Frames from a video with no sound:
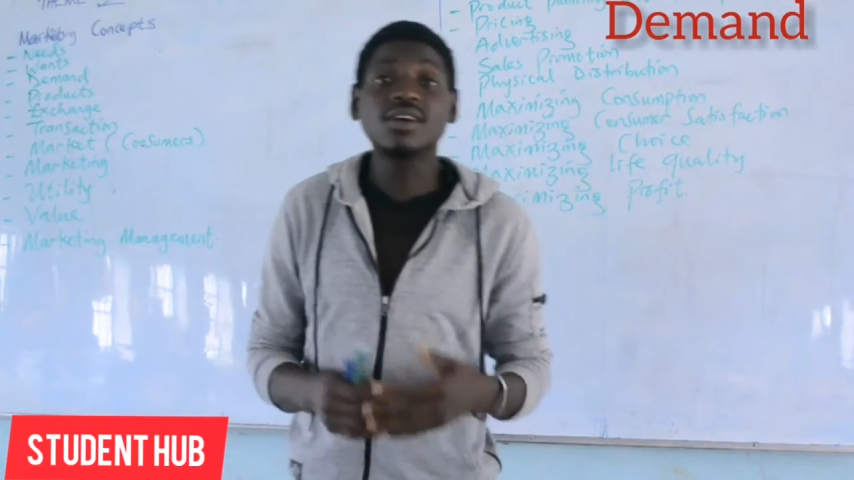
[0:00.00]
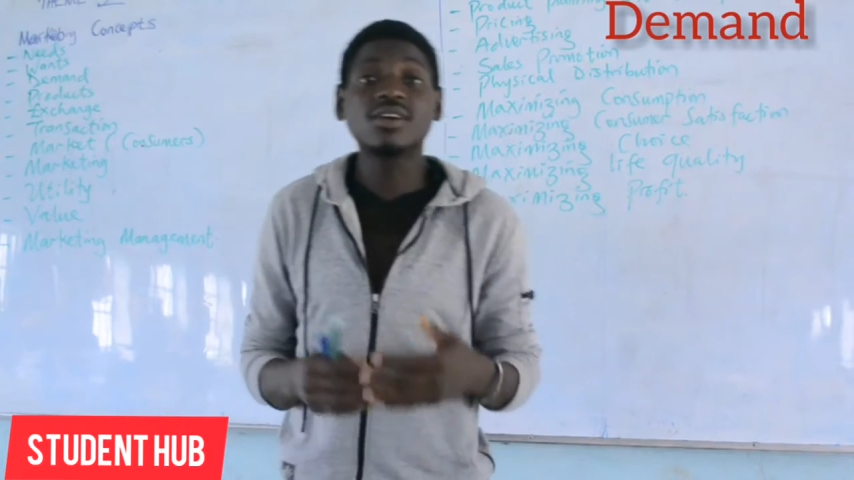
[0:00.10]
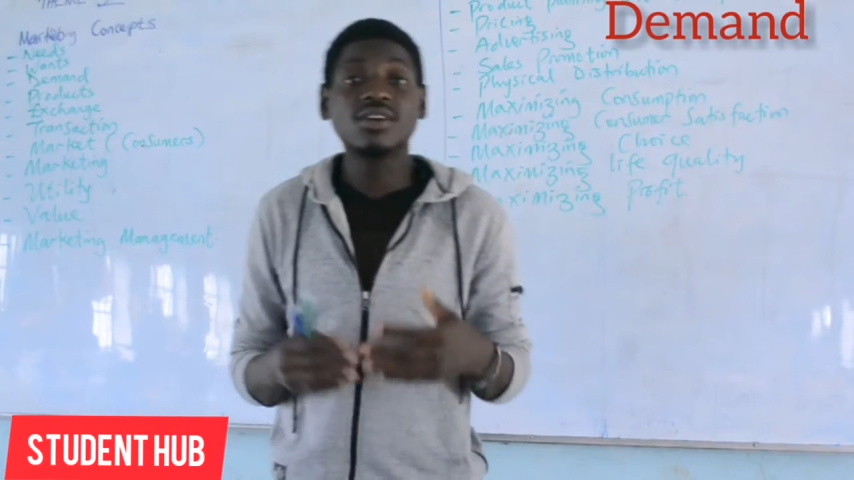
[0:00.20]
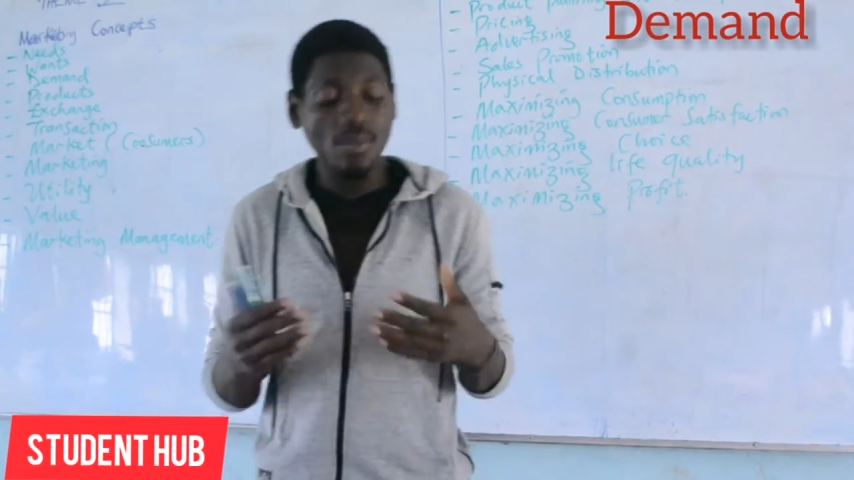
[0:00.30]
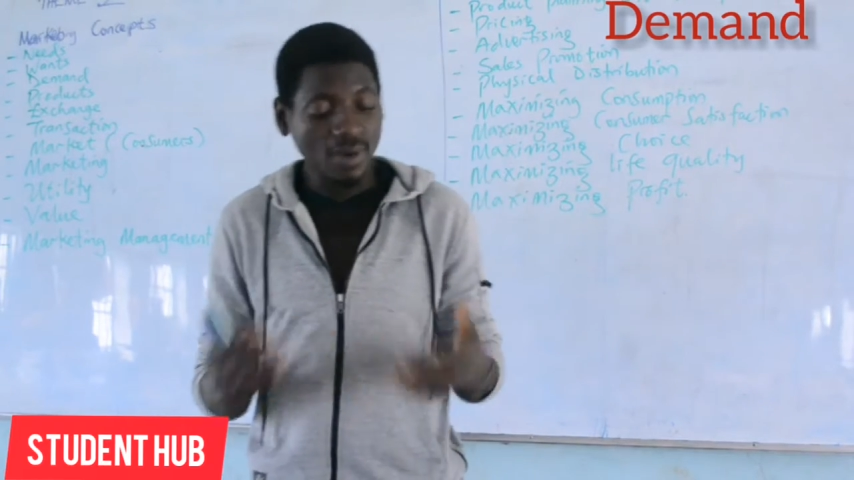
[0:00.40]

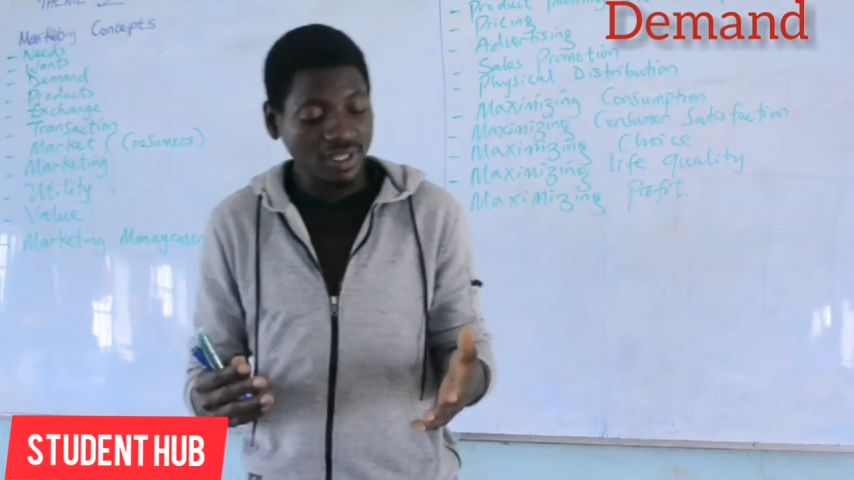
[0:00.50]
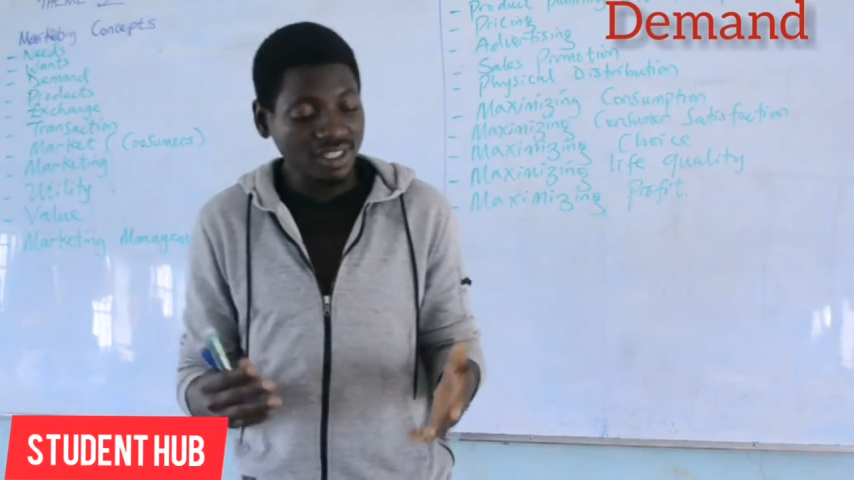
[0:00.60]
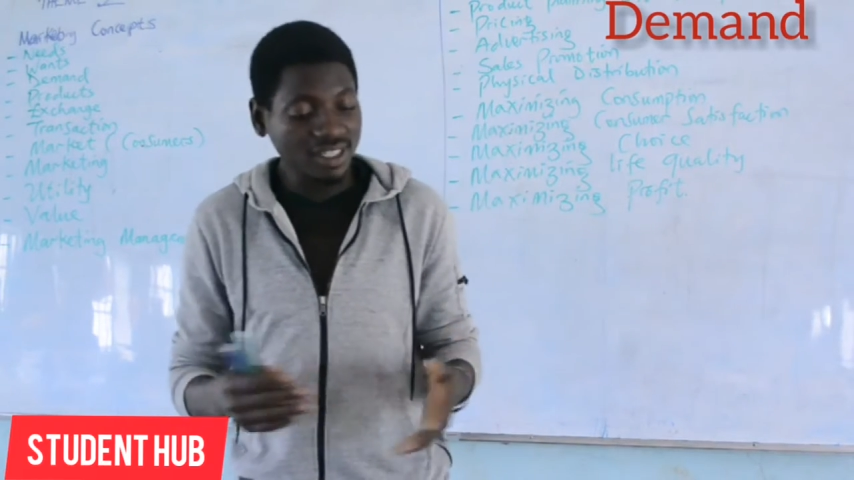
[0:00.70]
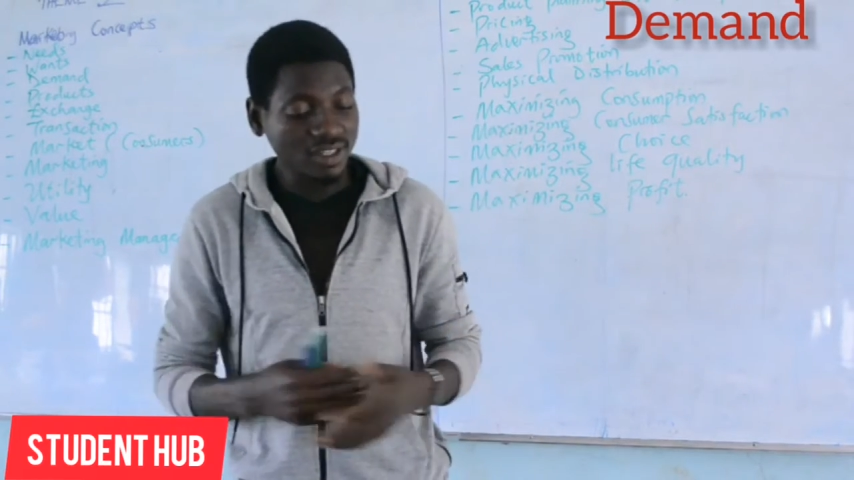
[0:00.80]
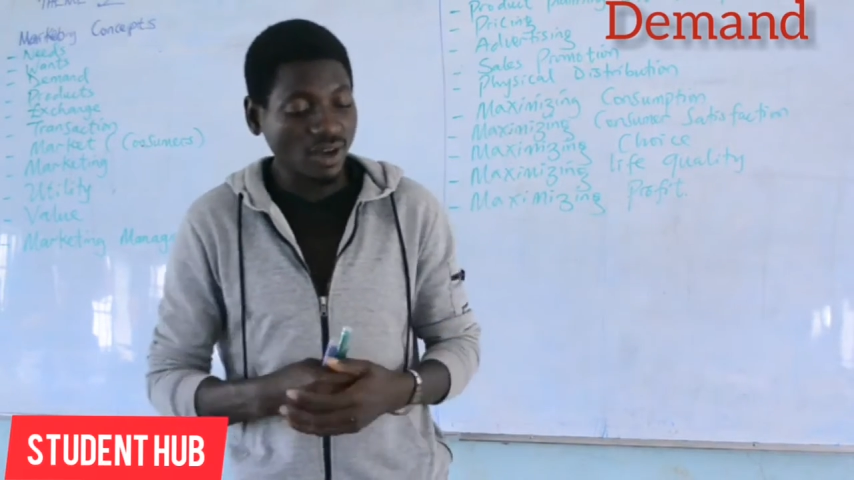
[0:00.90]

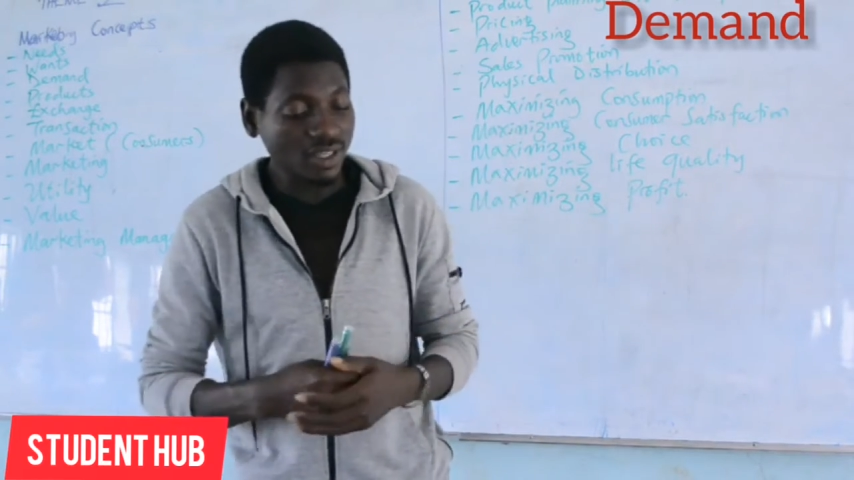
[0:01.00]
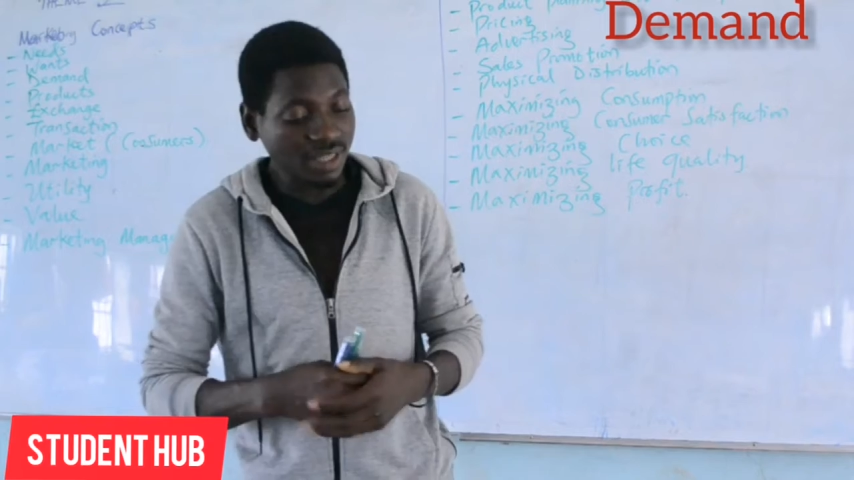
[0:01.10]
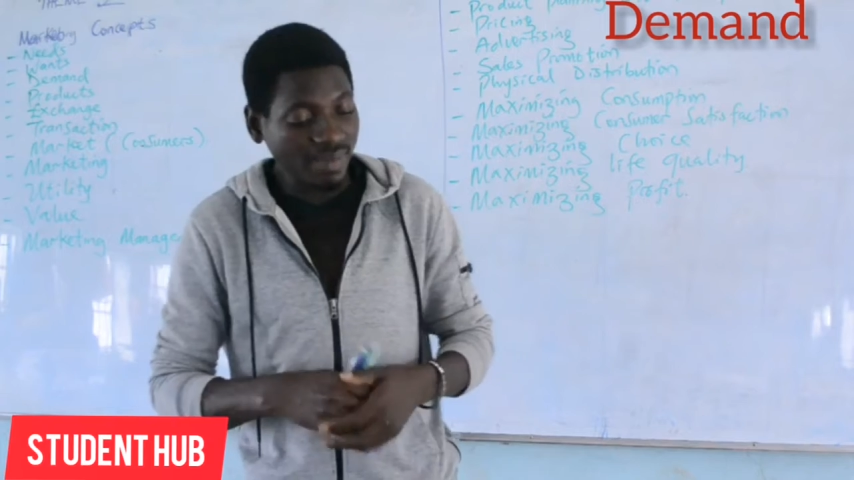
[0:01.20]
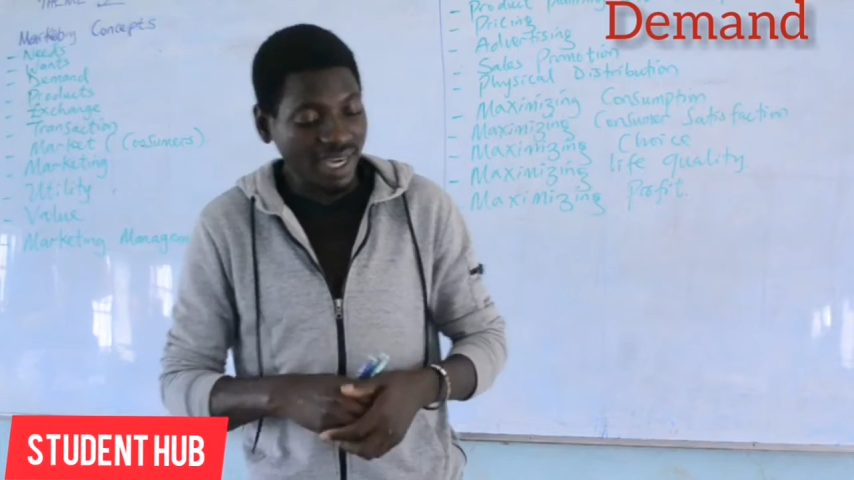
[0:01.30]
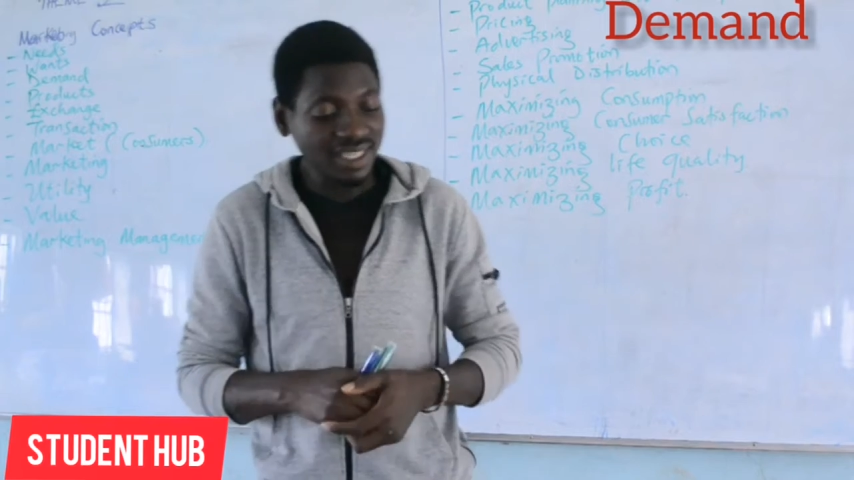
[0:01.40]
commodities or
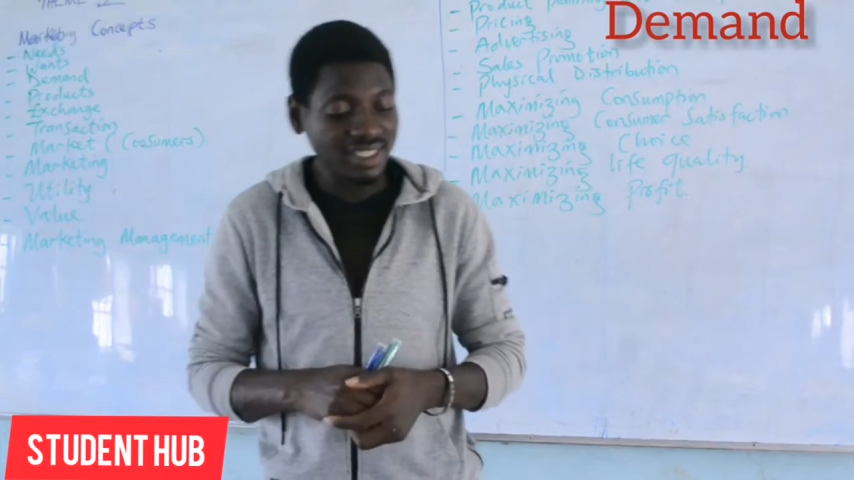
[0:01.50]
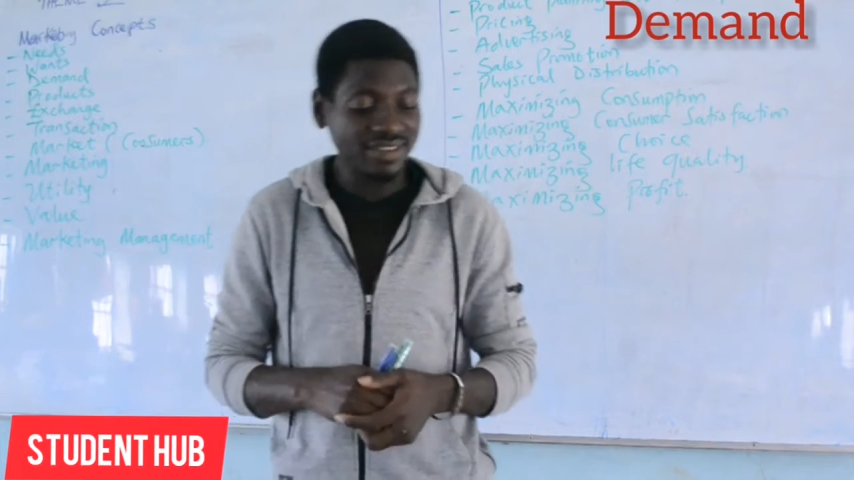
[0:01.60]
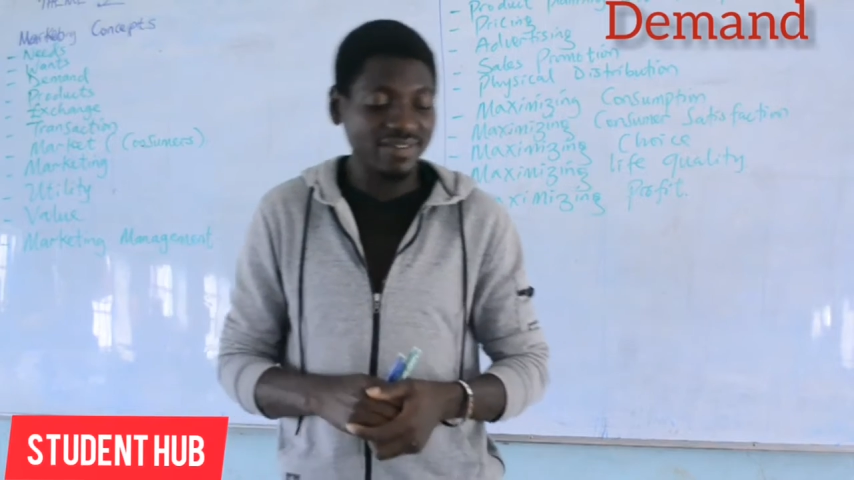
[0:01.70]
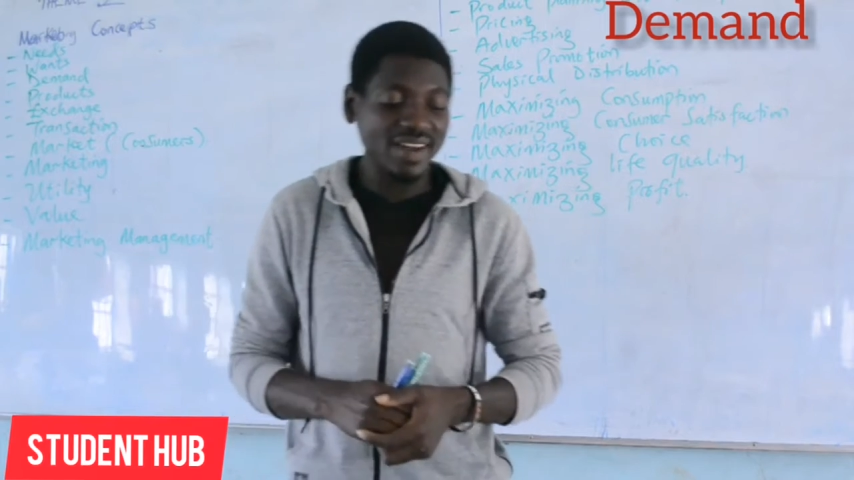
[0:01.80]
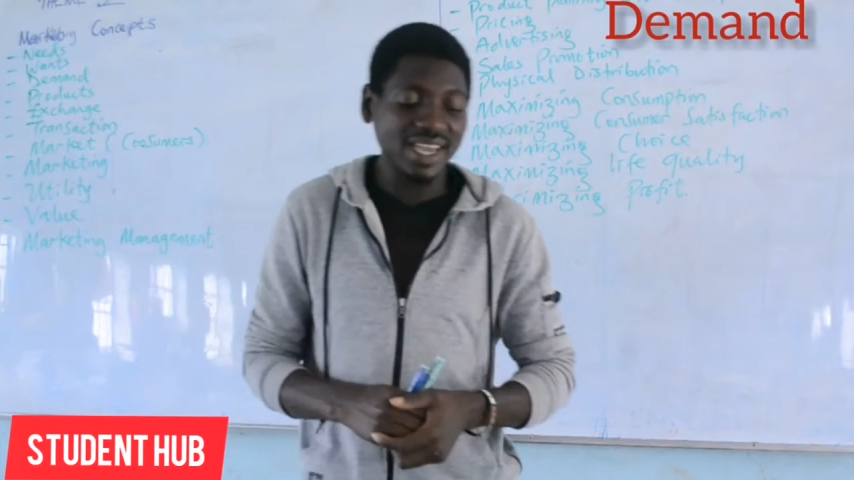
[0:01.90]
demand is
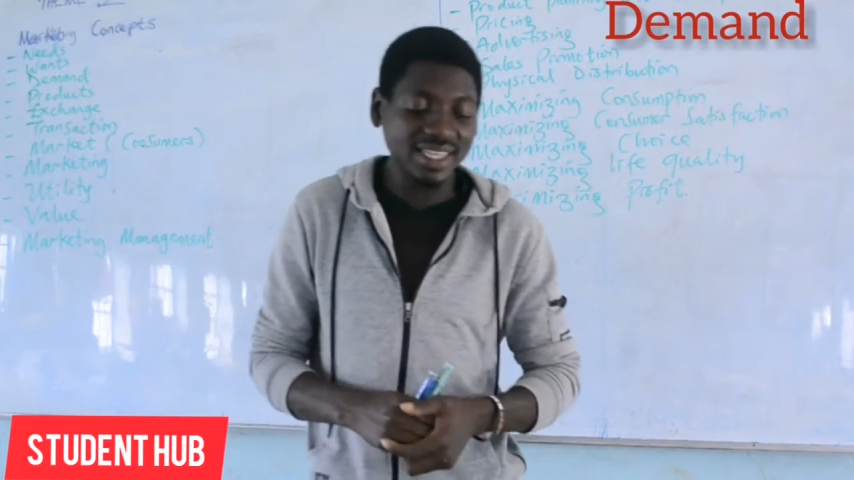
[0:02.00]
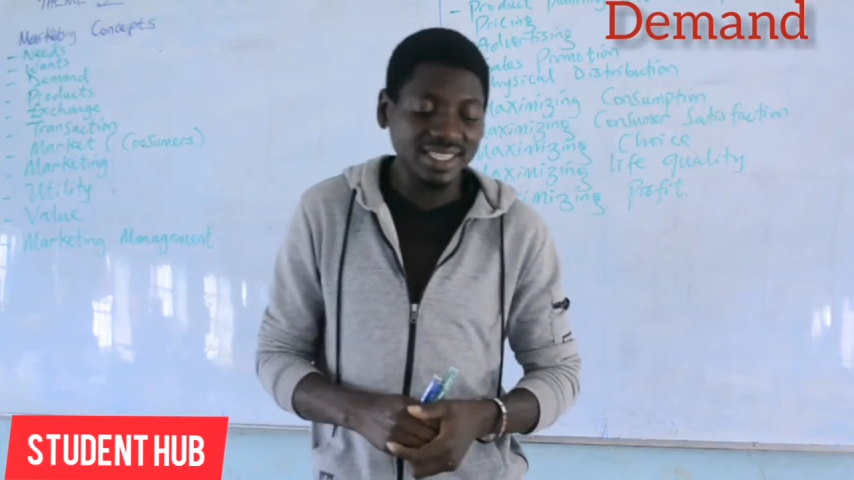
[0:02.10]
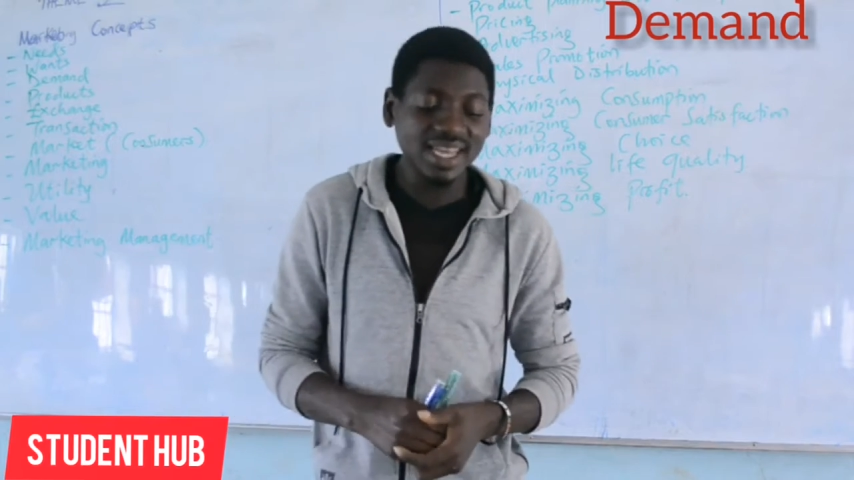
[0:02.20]
defined